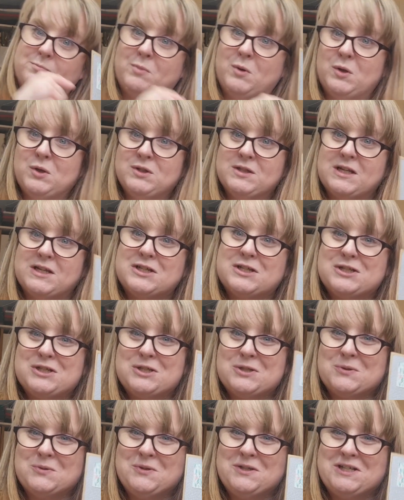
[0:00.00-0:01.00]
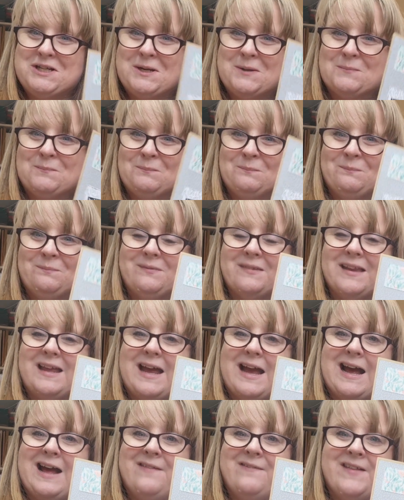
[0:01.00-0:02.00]
books I just showed you,
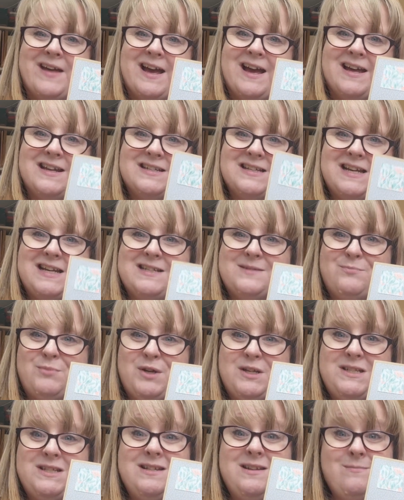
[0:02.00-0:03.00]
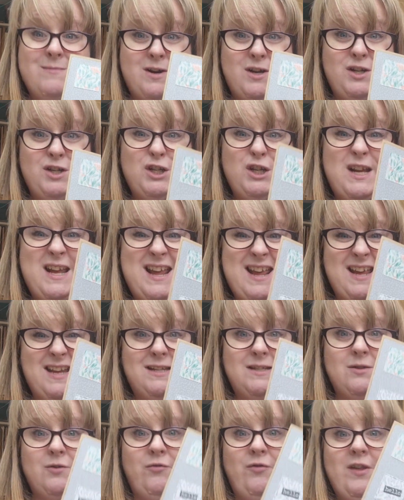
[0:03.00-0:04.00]
and that is pretty much
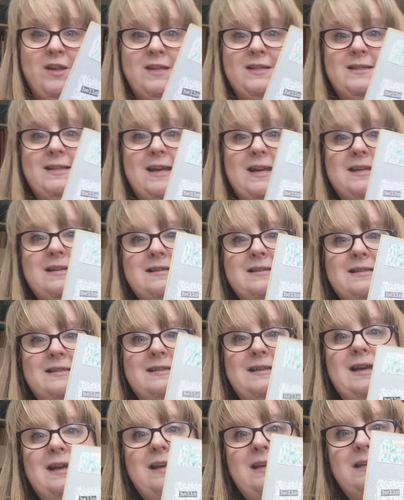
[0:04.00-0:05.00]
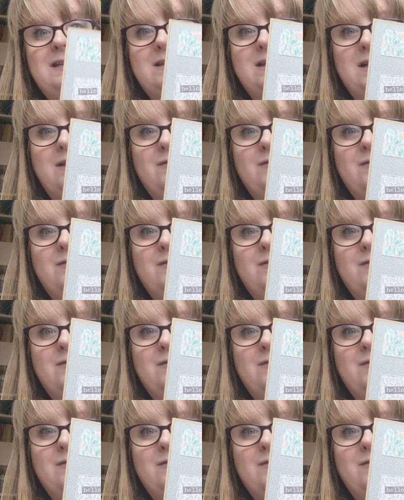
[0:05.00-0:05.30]
it on this inside